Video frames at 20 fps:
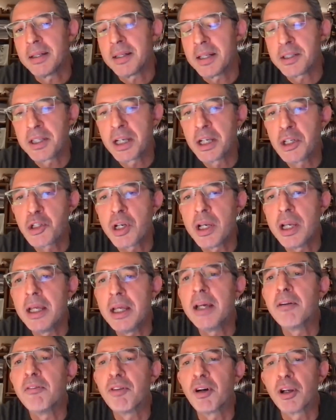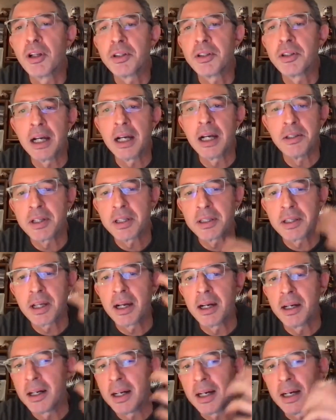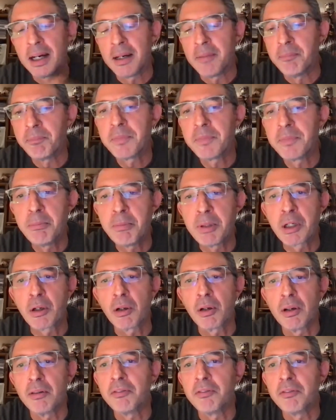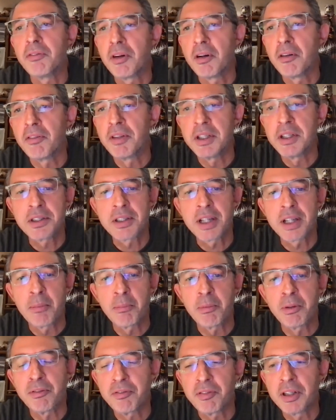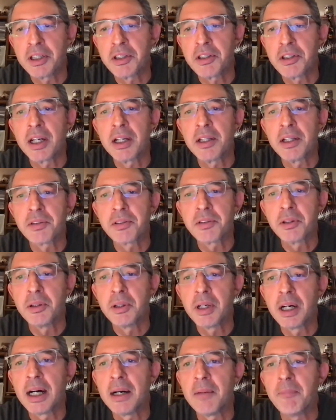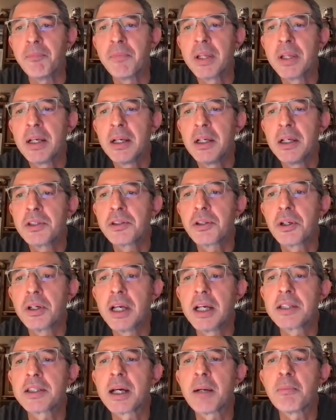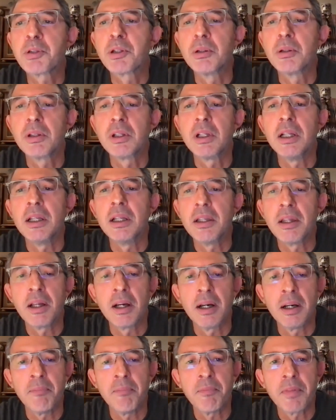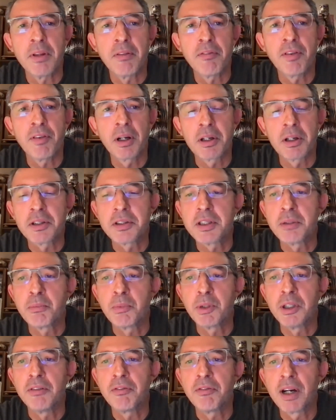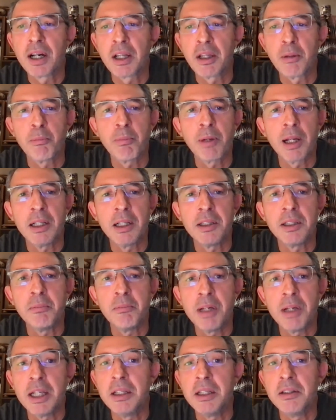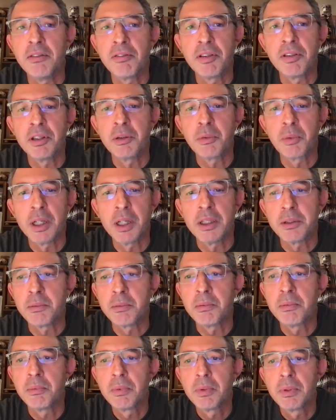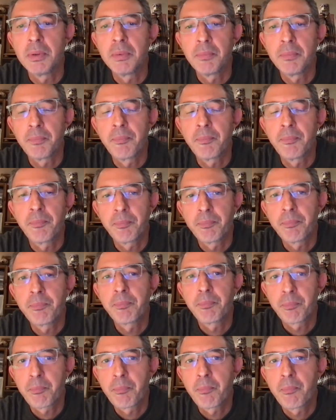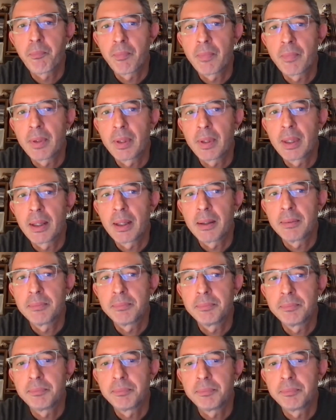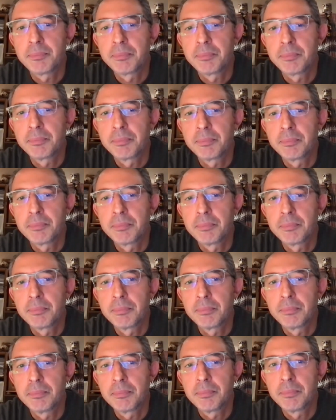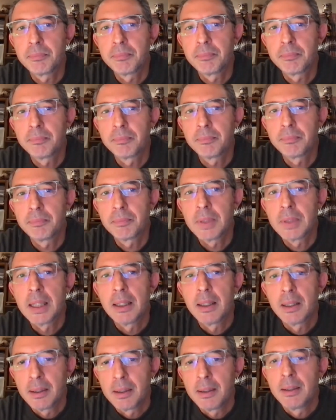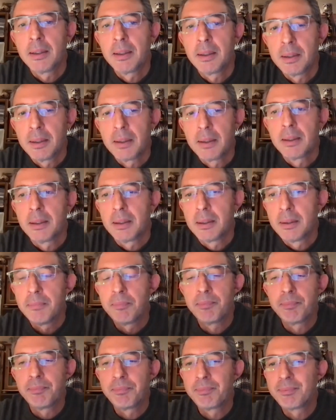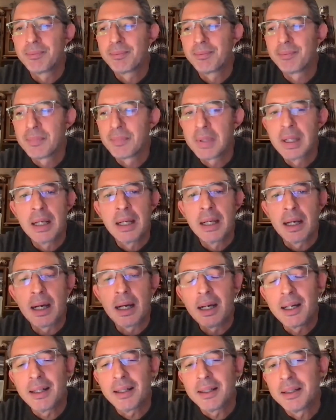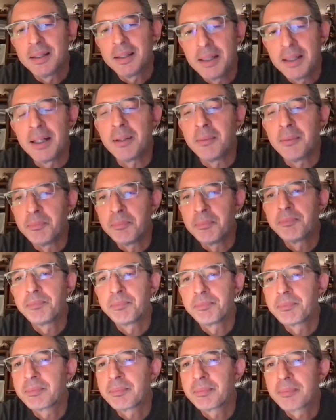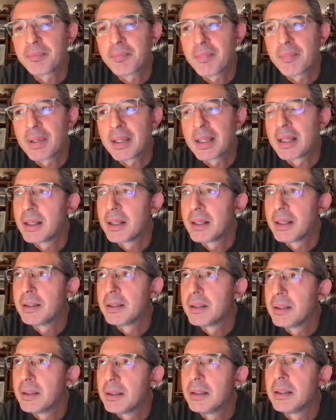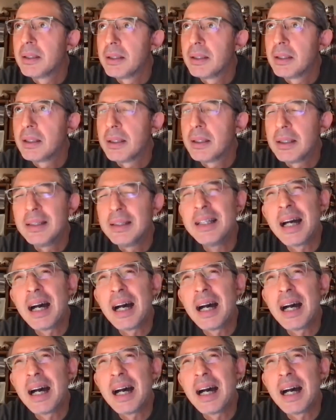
essentially volatiles that are typical of this type of fungi. So yes, absolutely, the fungus is modifying the plant in many different ways. And does that mimic the scent of any yellow flowers nearby? Because I know that buttercups don't really smell, do they? Or